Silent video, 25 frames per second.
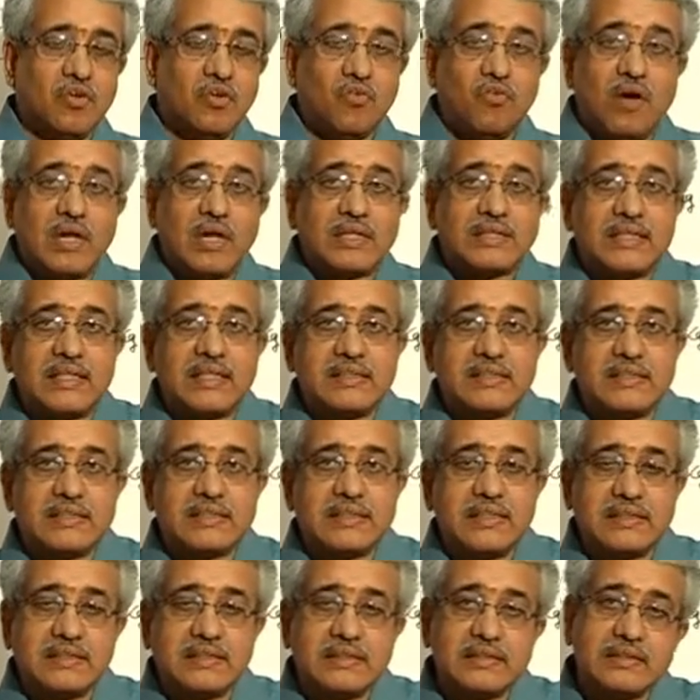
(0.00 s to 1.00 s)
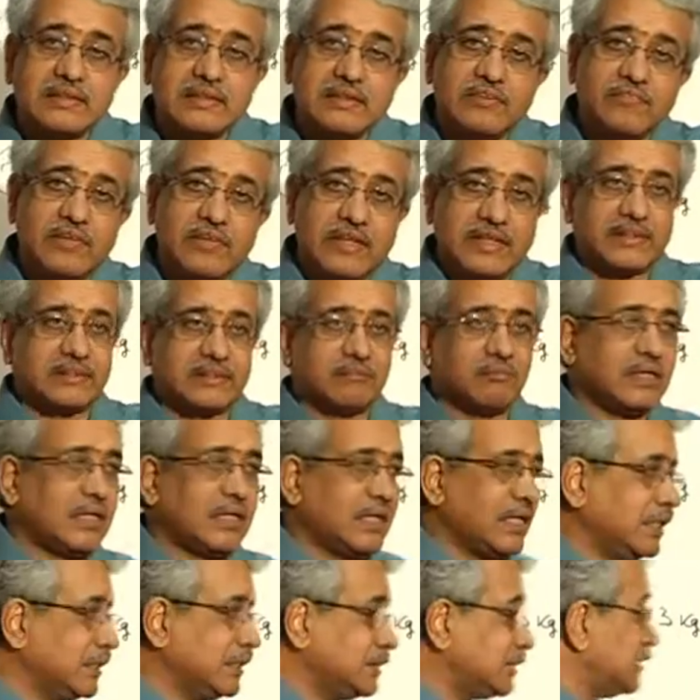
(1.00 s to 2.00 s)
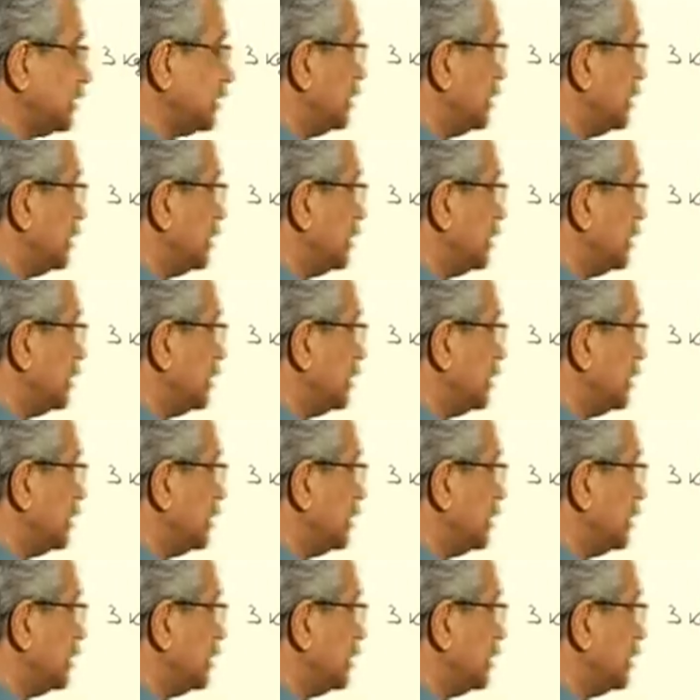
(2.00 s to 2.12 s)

What changes is the weight, because